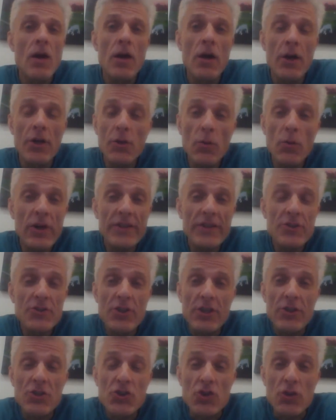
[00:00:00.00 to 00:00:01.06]
Otherwise, there's
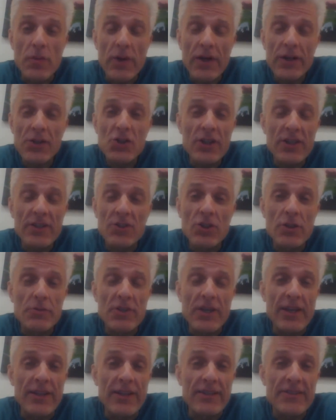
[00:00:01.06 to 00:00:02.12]
not too much in terms
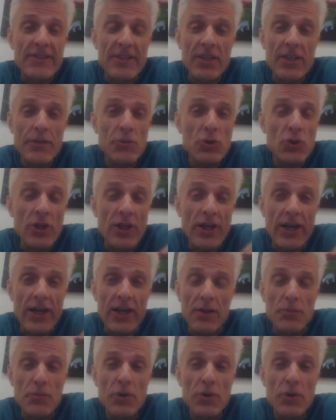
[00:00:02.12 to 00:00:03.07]
of getting set up. You can kind of